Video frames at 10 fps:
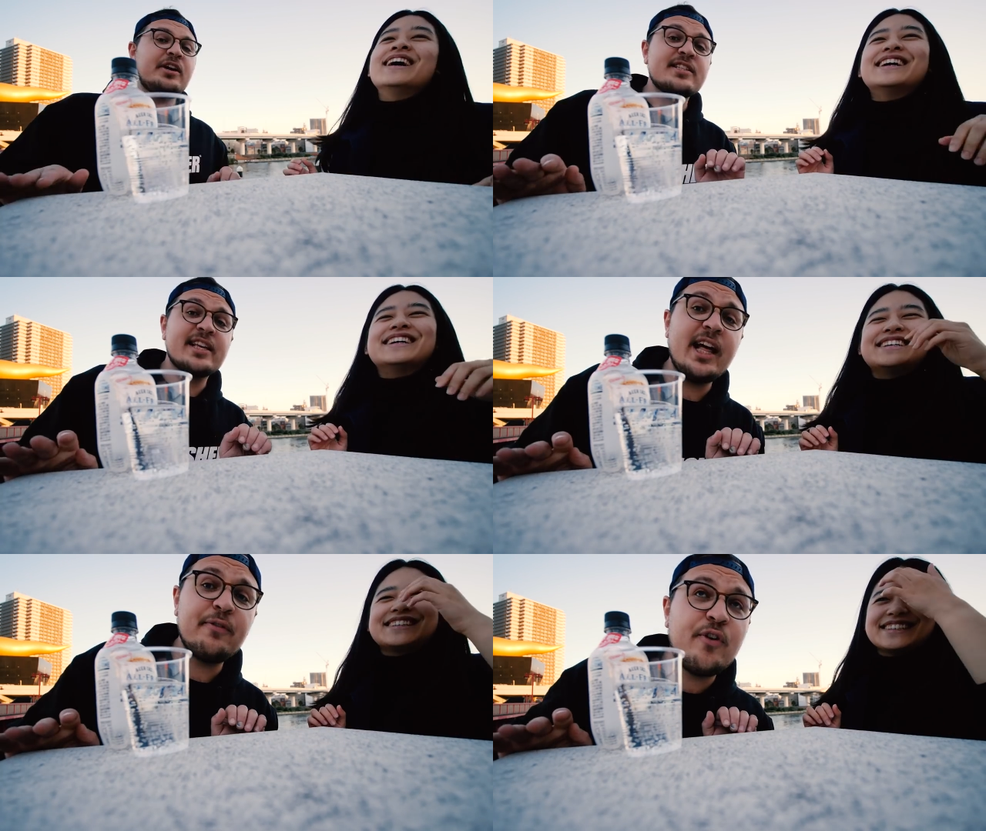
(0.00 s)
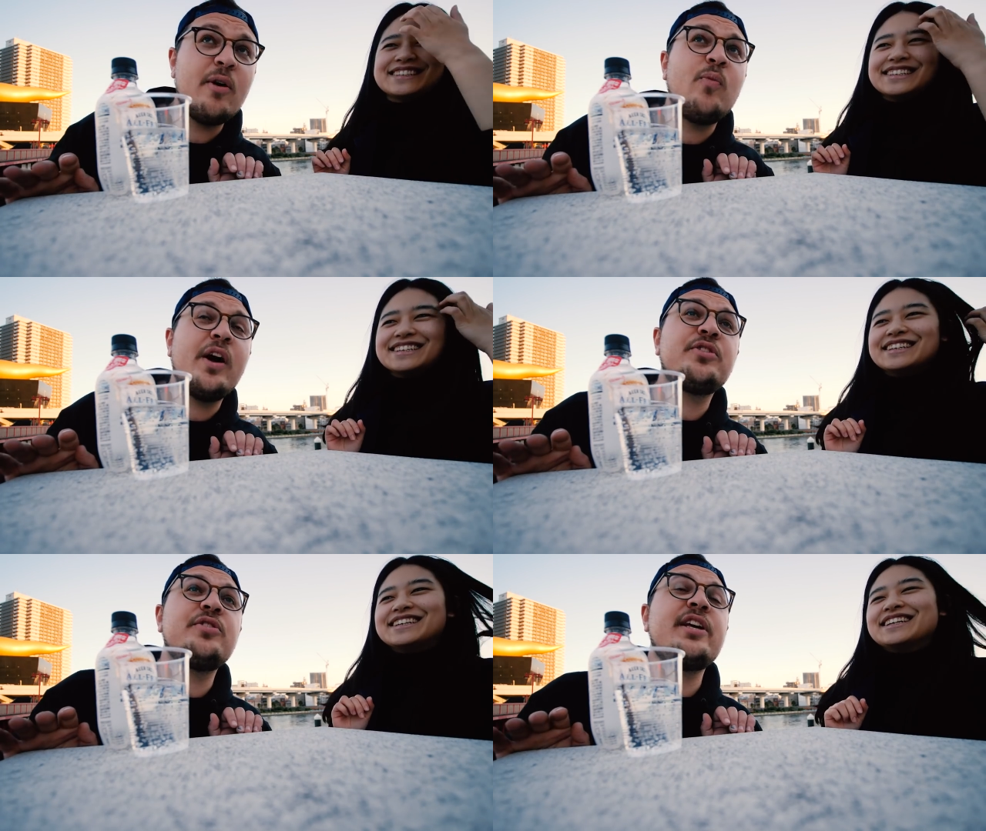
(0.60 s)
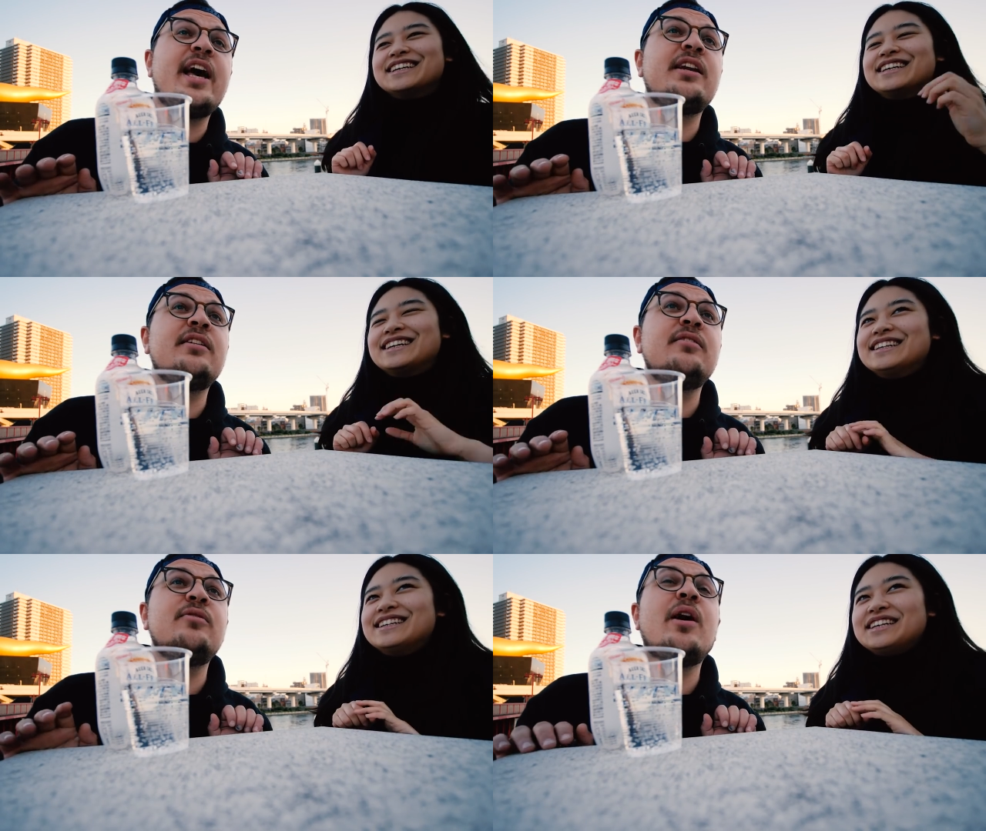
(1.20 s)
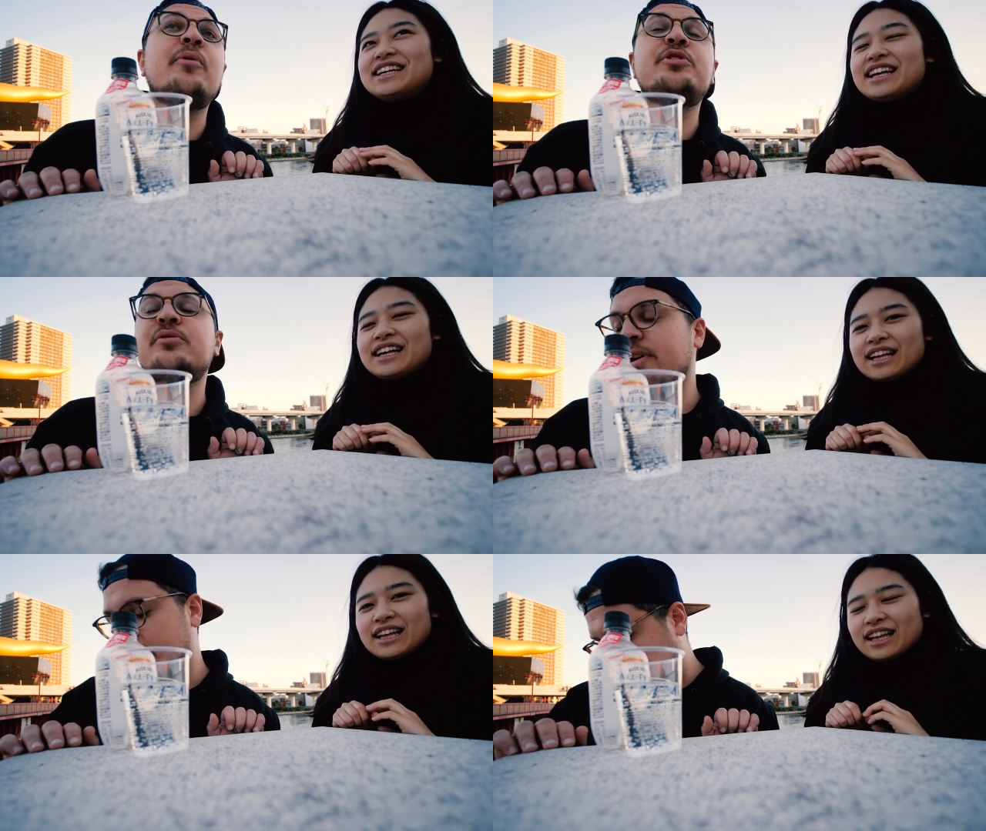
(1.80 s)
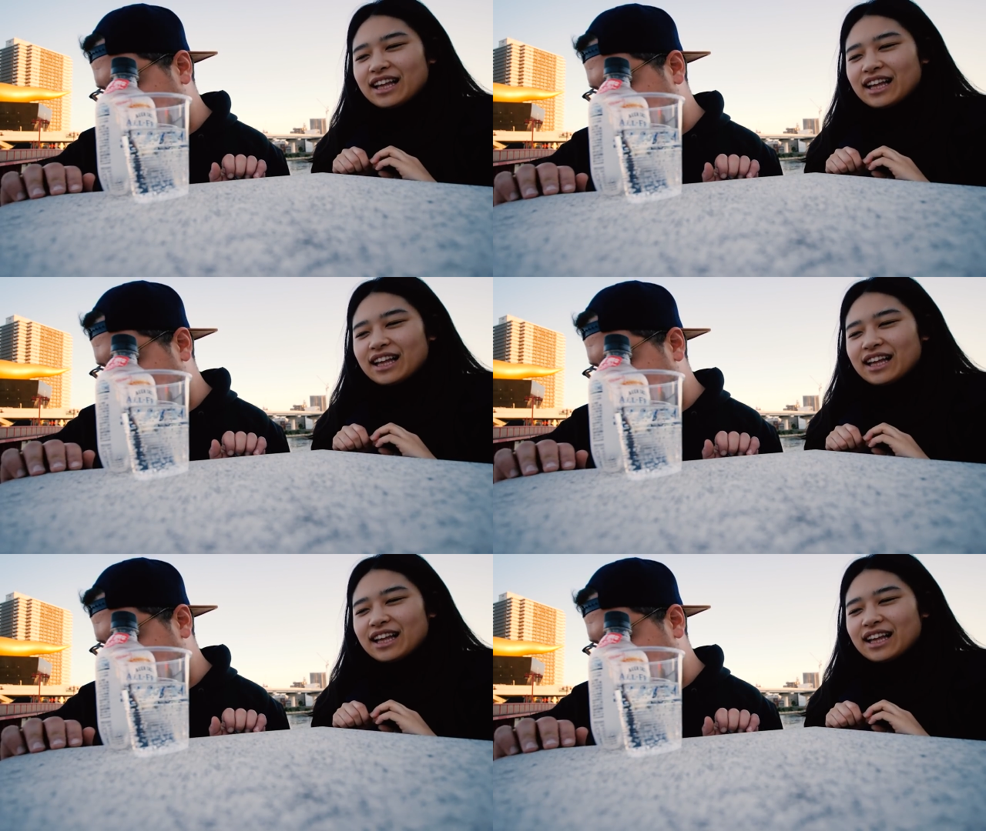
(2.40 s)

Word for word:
Speaker 1: On a scale from one to ten, how would you rate